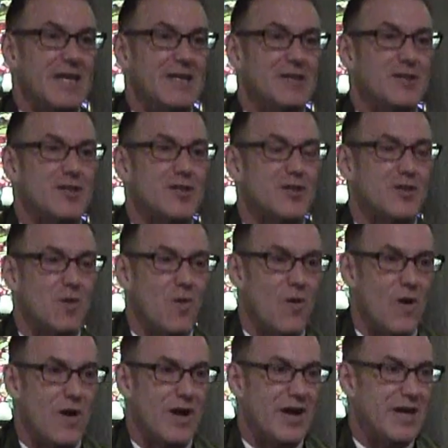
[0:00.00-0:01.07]
and
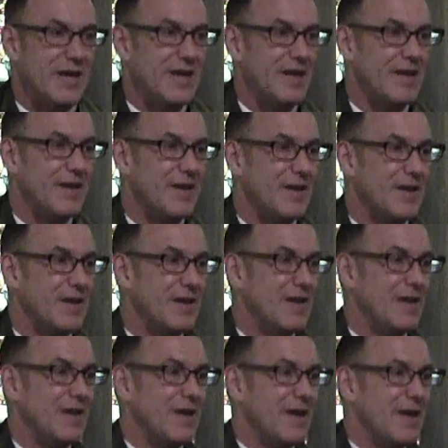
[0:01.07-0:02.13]
soared.
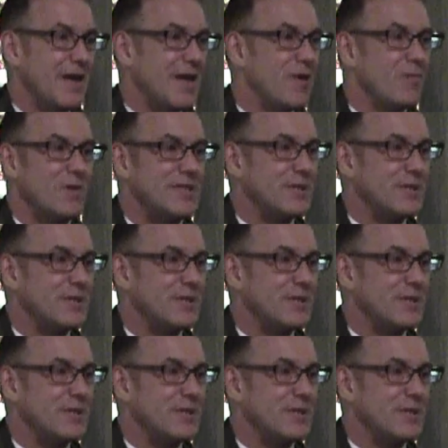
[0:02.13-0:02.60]
It